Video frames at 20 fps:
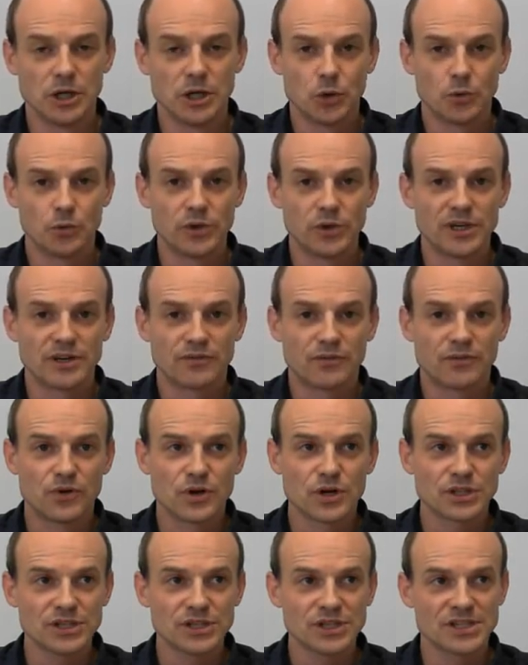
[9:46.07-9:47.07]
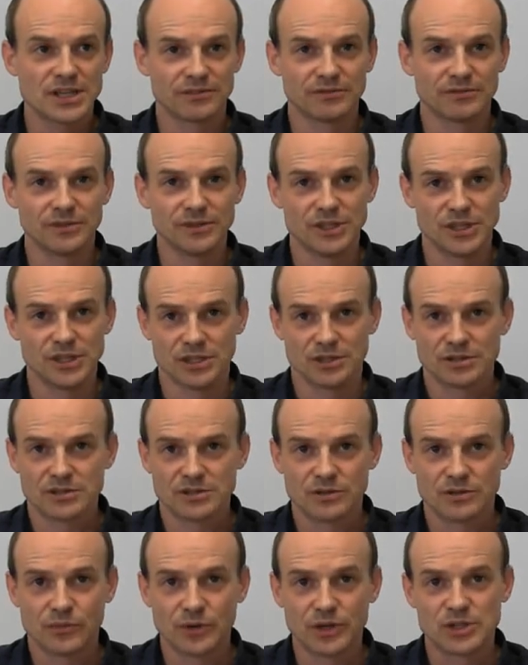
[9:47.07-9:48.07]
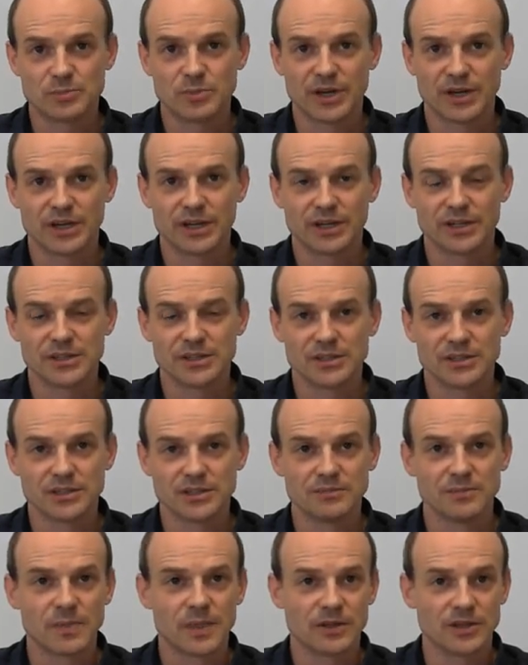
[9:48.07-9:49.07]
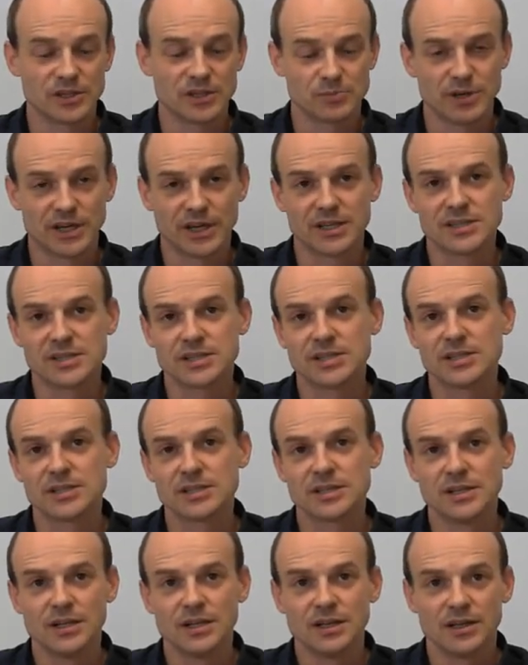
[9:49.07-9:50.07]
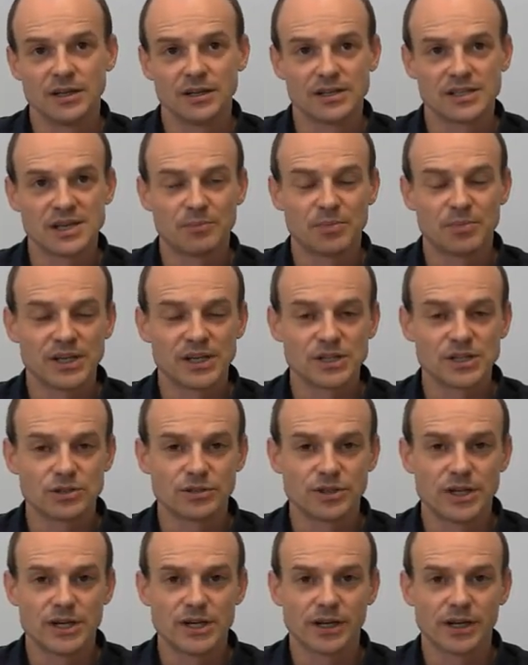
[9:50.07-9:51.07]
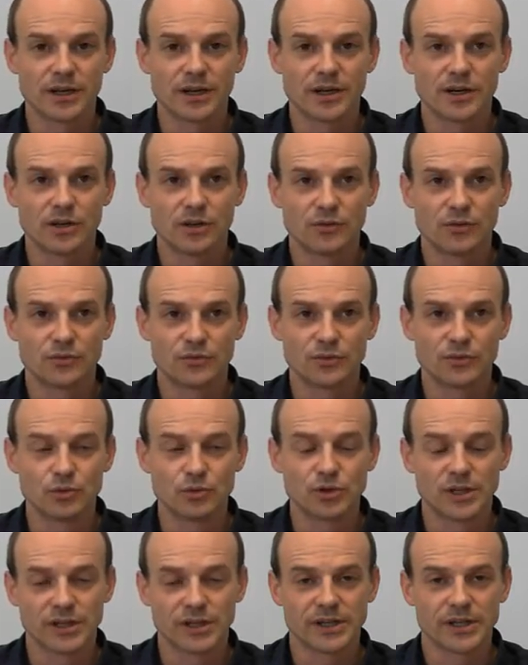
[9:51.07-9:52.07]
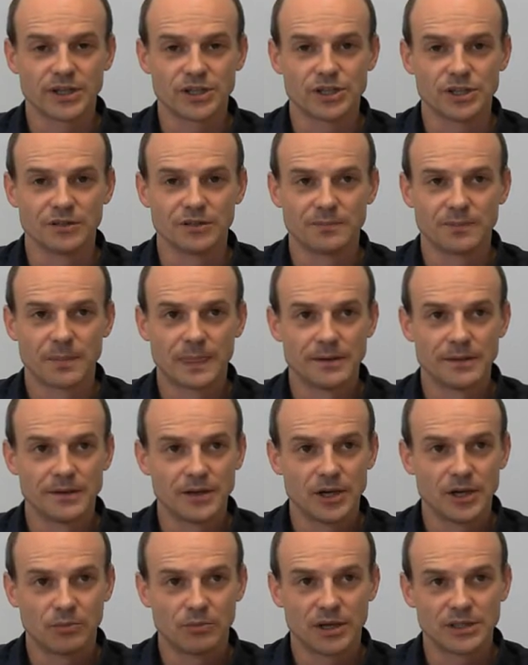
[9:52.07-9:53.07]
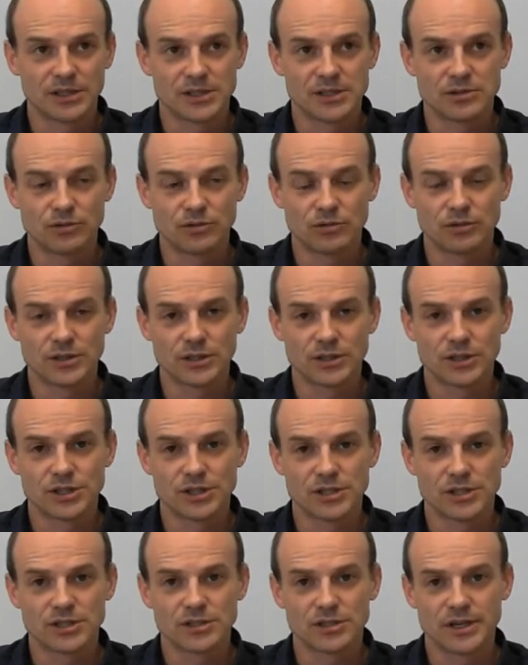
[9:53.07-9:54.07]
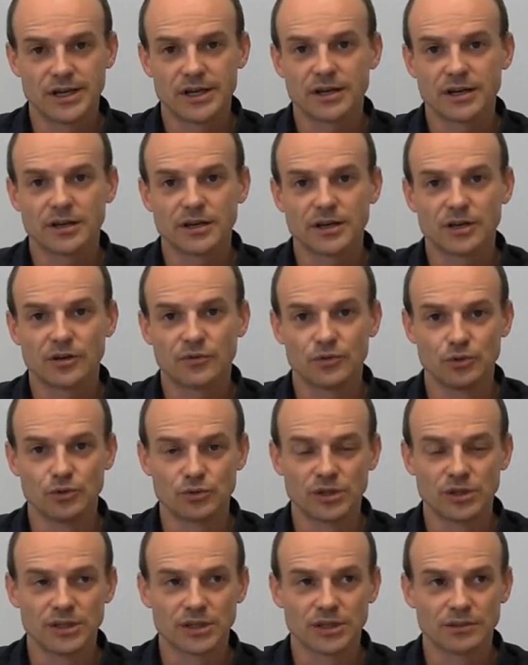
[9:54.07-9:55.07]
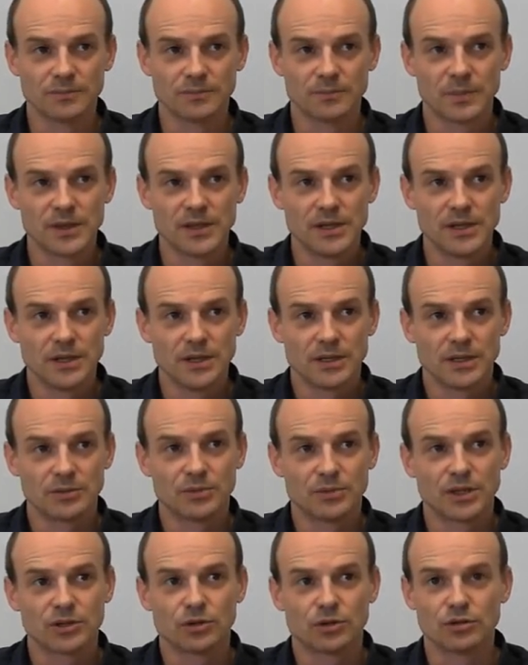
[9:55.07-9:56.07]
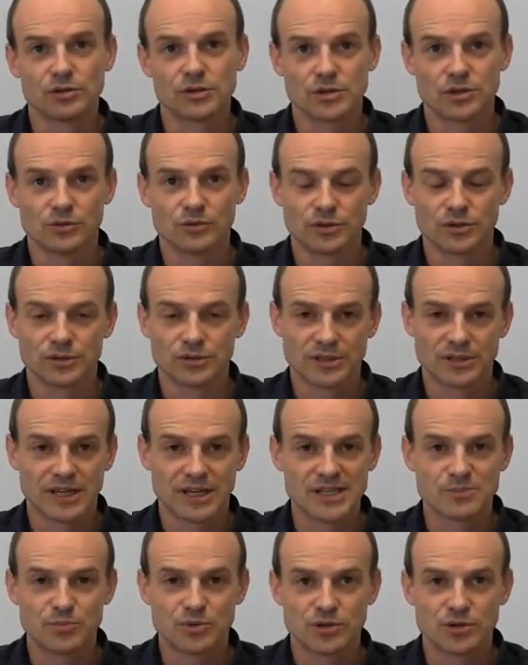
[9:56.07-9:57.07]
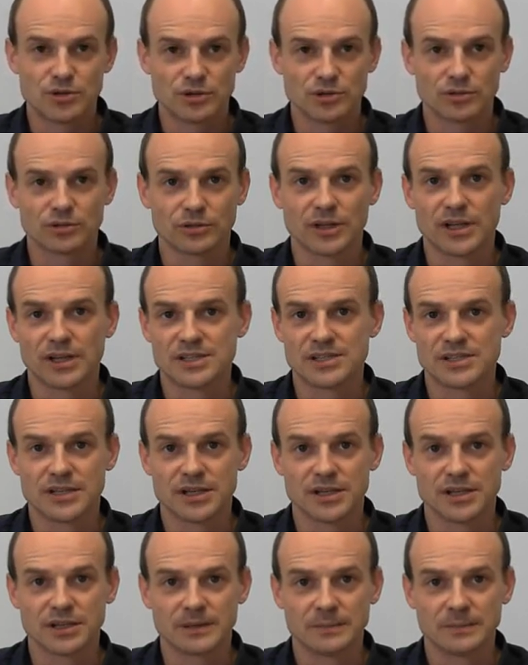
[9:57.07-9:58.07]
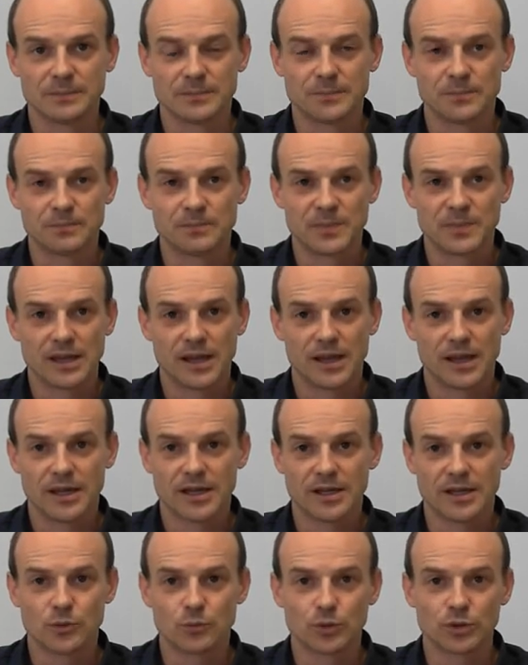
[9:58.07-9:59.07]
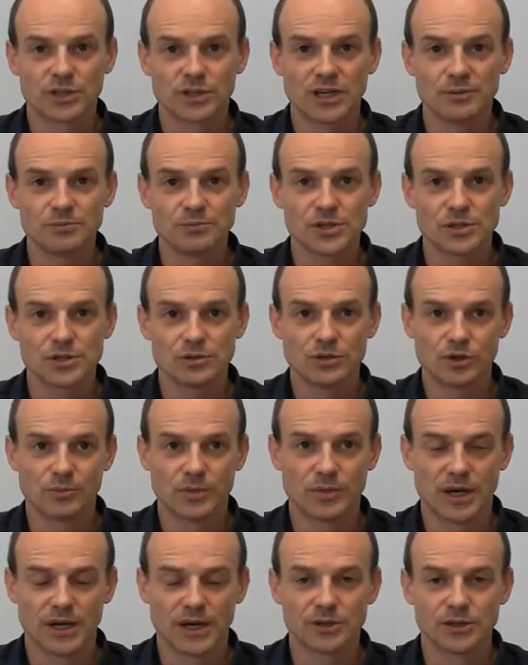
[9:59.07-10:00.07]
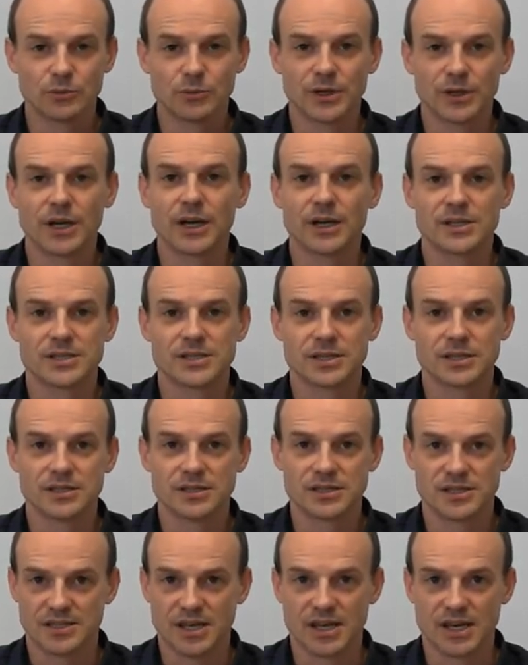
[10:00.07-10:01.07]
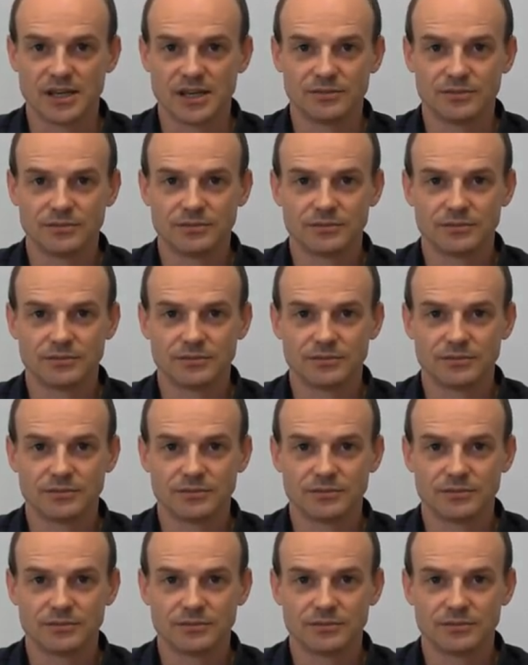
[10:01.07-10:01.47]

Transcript: We have 47 years of experiences in supplies to the area of nuclear energy. But it's no longer just the area of nuclear, but also the transport or healthcare. And what comes to your mind when I say safe?